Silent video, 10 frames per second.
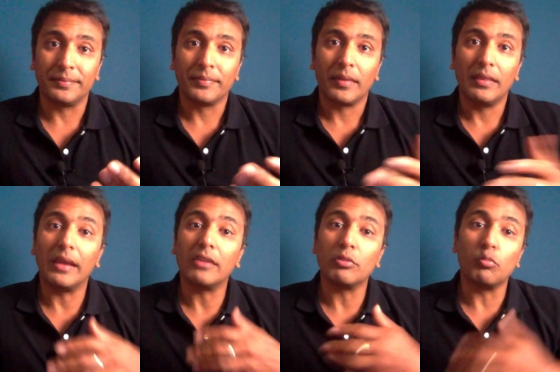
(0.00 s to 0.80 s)
They
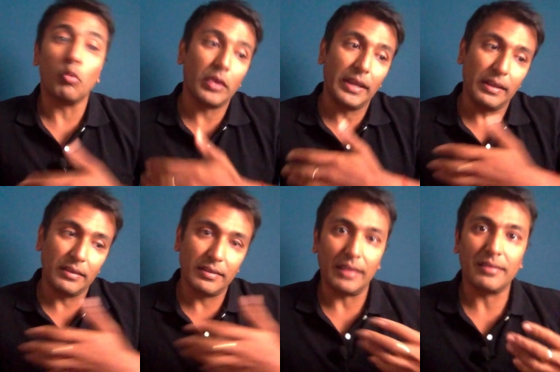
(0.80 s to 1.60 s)
get a warning in the
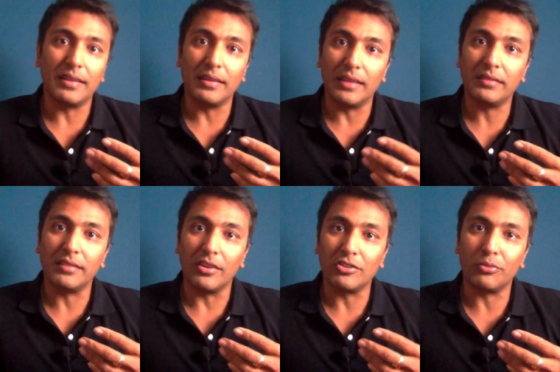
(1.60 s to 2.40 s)
sense that they
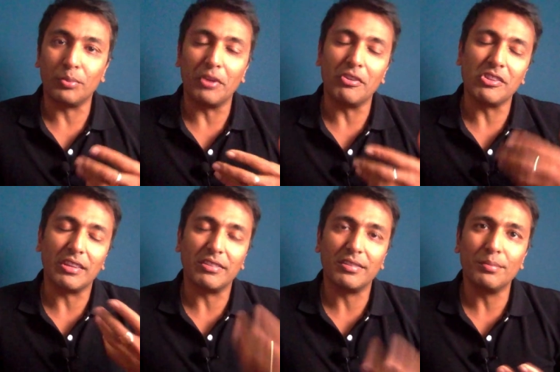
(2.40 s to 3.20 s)
start experiencing
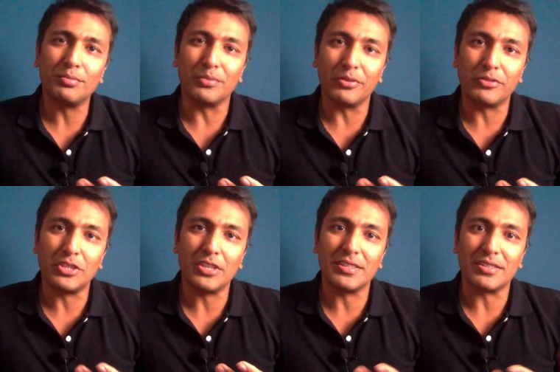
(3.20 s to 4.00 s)
symptoms of
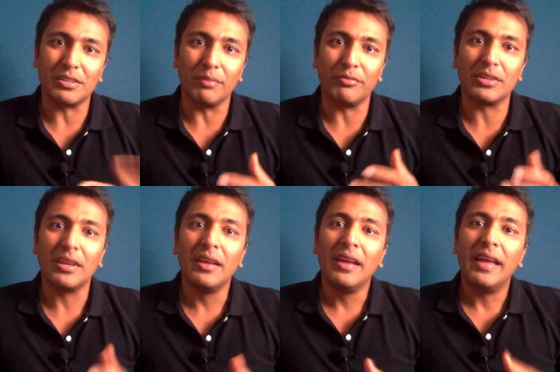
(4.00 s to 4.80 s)
chest discomfort,
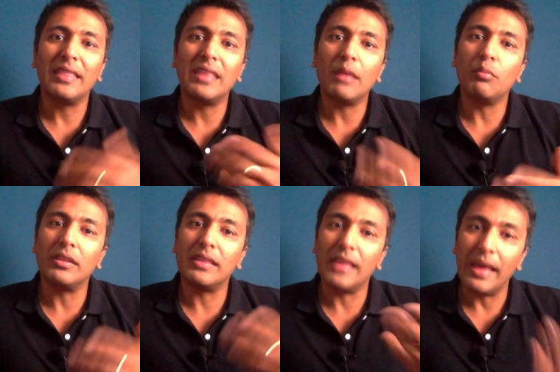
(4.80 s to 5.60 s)
and they will
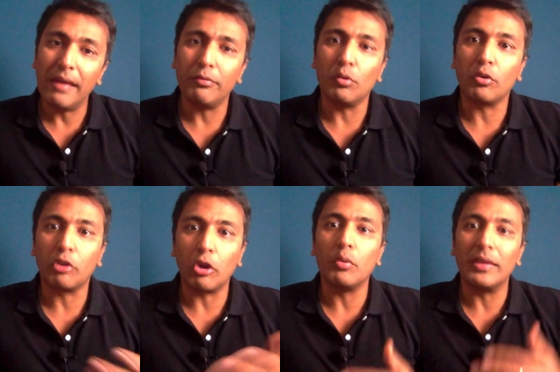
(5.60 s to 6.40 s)
therefore
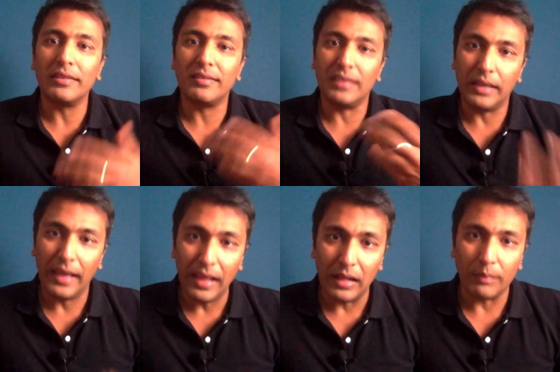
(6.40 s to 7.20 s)
go and seek
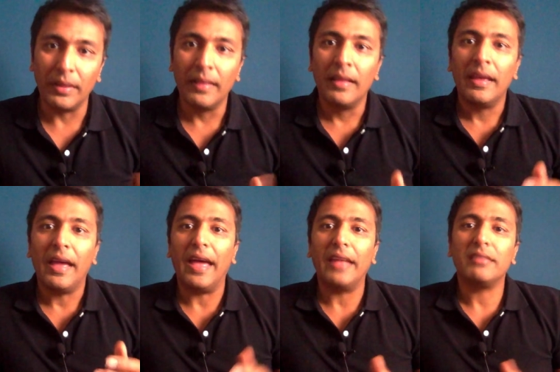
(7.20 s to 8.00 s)
help.
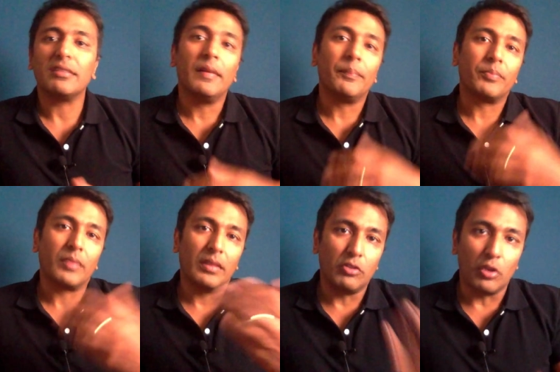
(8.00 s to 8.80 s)
And
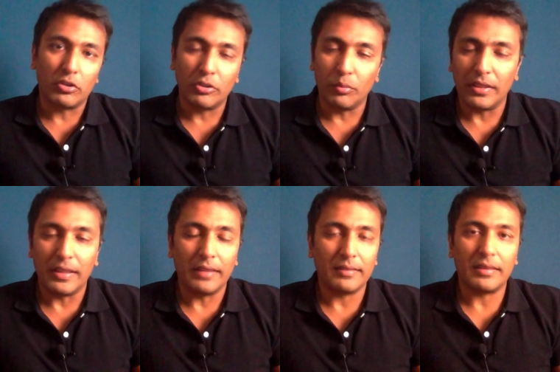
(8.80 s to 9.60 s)
the doctor will
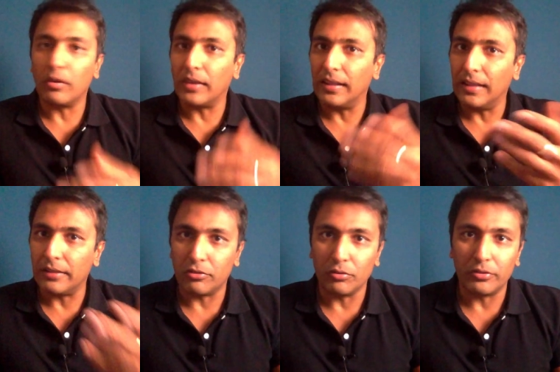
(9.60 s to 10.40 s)
then say, okay, let's
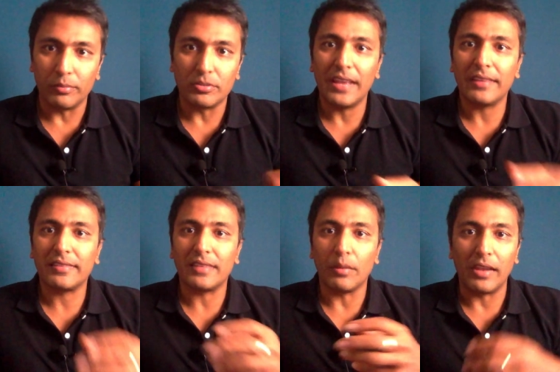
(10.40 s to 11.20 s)
do some tests.
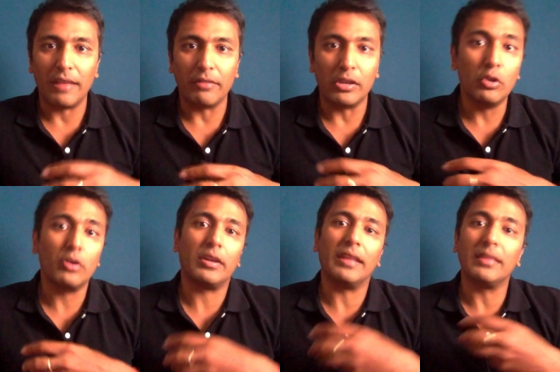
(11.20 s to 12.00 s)
They will have a
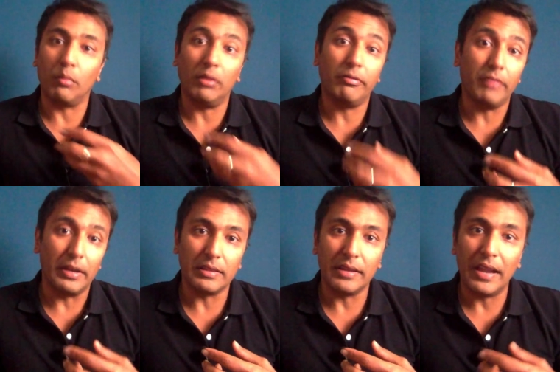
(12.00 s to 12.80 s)
look and they will find
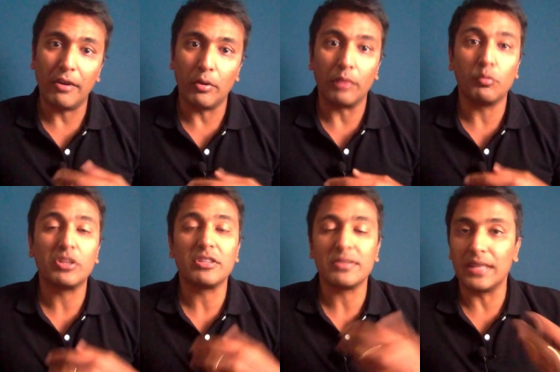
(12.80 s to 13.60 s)
the narrowing, which
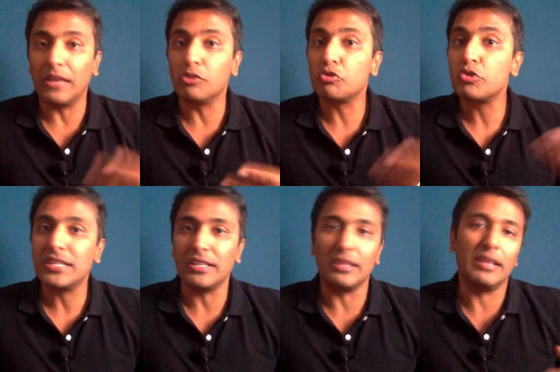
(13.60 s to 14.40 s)
is then
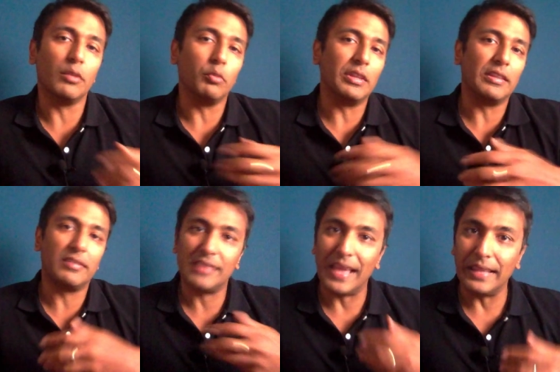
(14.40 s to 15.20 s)
treated either with a
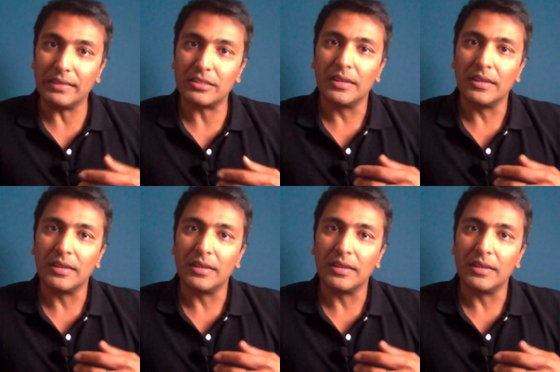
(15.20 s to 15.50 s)
stent